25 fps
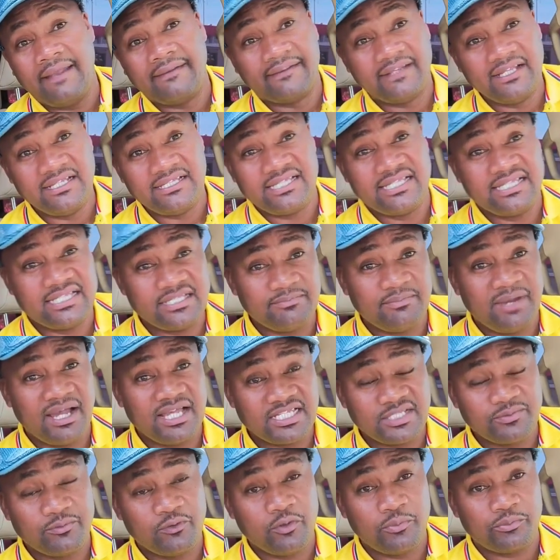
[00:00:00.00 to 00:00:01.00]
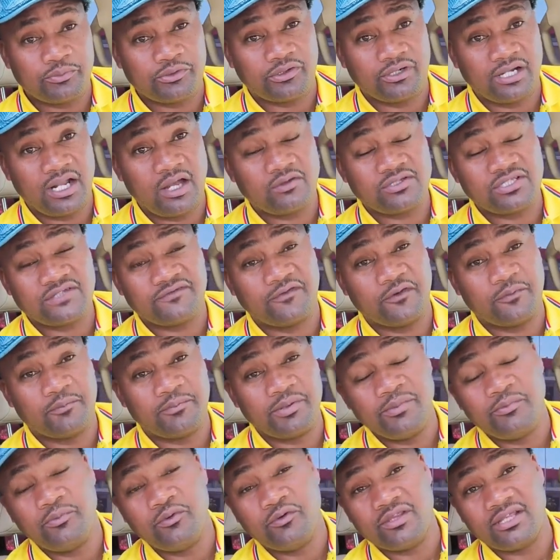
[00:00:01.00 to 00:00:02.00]
this is much more pronounced
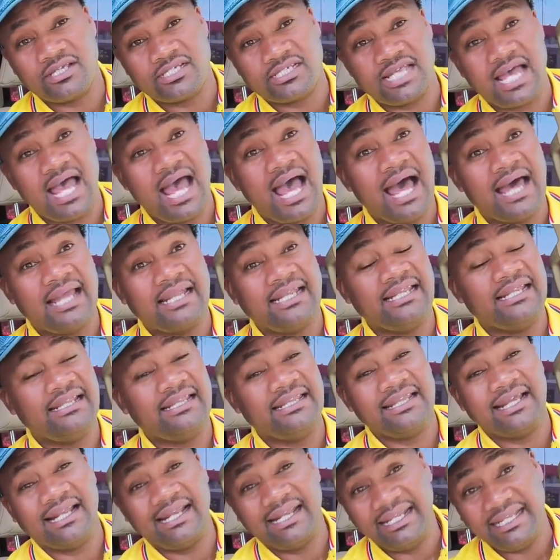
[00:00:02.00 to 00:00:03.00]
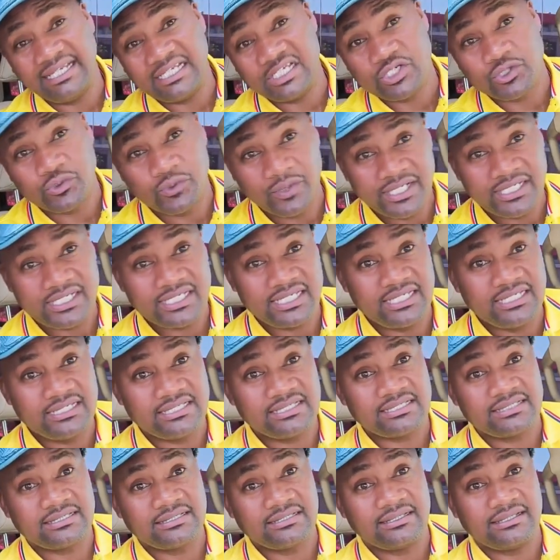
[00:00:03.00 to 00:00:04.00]
for people that are in their late
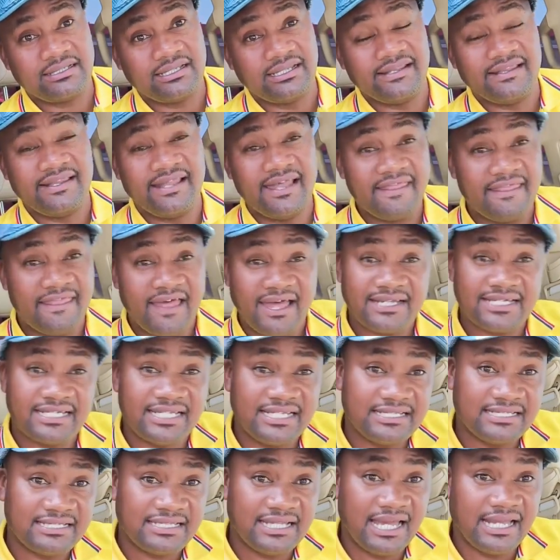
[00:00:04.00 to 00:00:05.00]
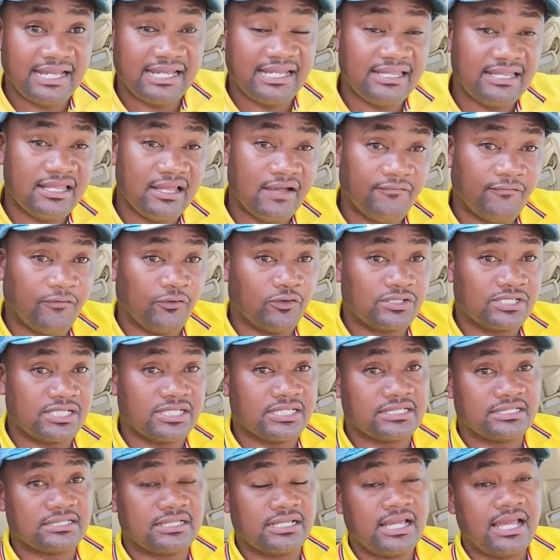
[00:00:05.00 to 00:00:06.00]
20s, in their 30s, and in their
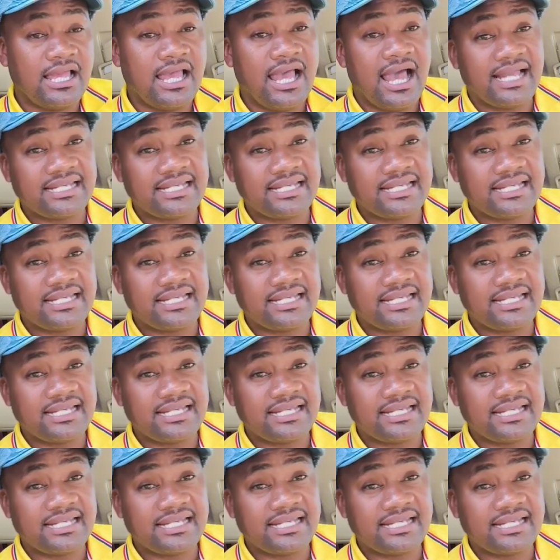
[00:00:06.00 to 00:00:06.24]
40s.